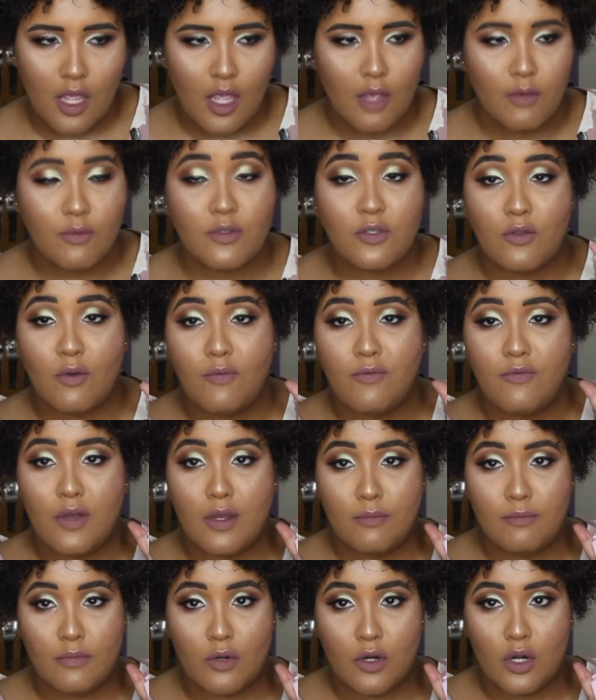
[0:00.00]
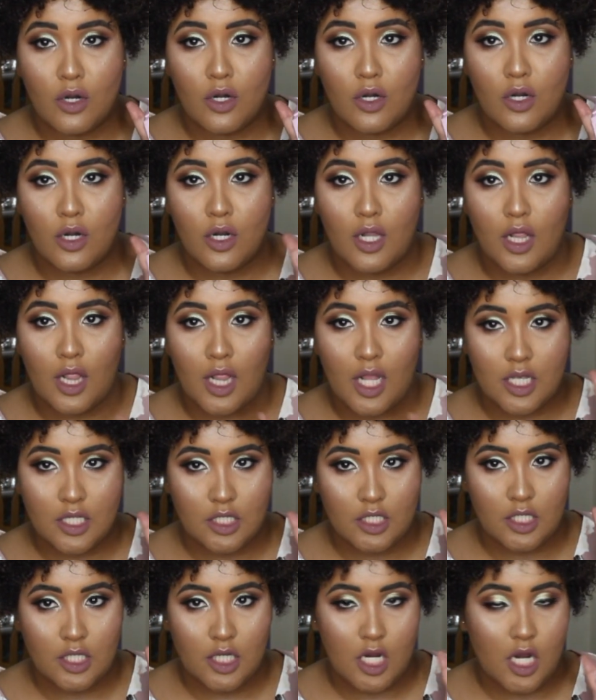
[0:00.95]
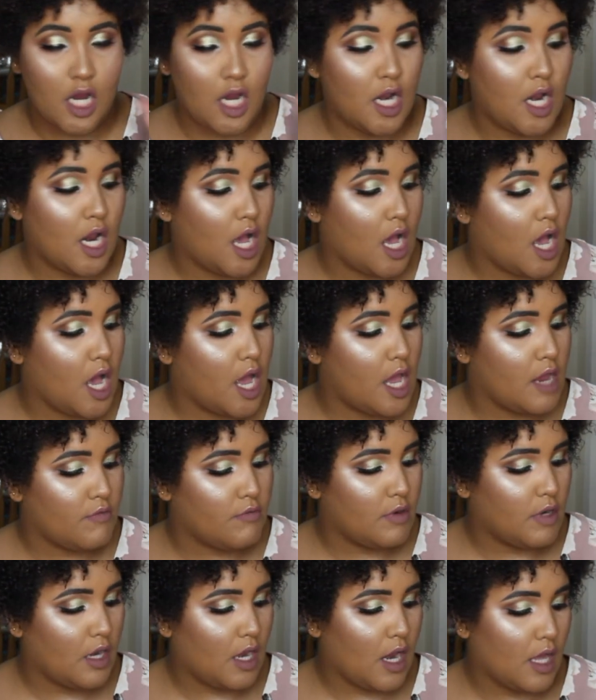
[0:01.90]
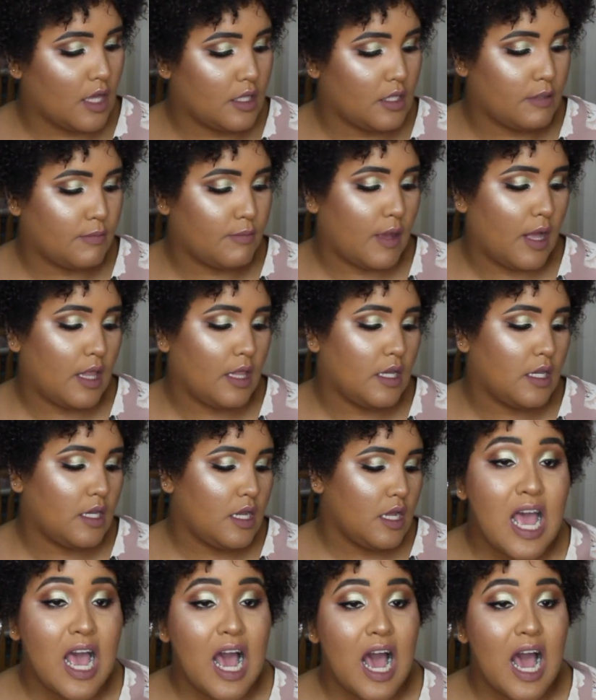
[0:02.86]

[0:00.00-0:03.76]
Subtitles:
It was November last year, and I really like this palette.